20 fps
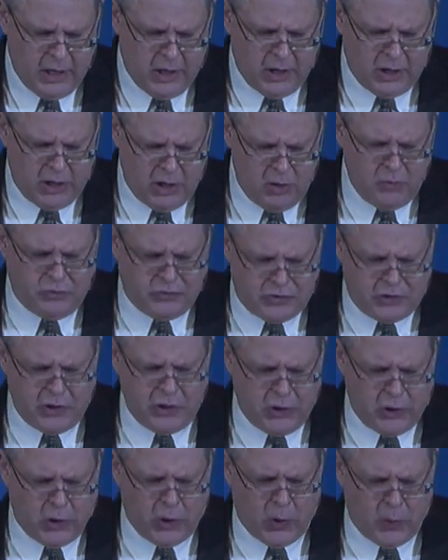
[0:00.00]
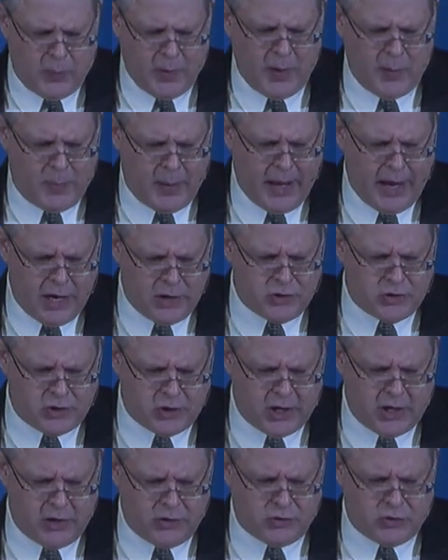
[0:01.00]
You too be
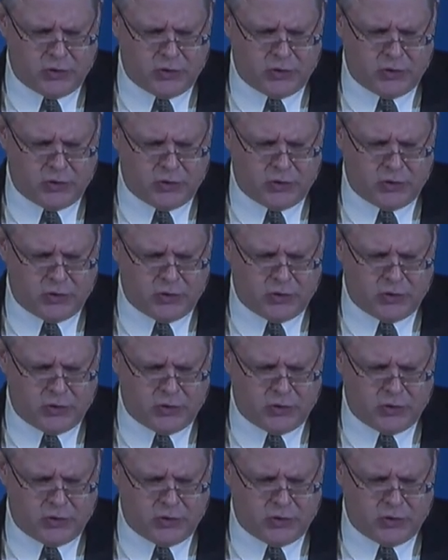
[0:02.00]
patient,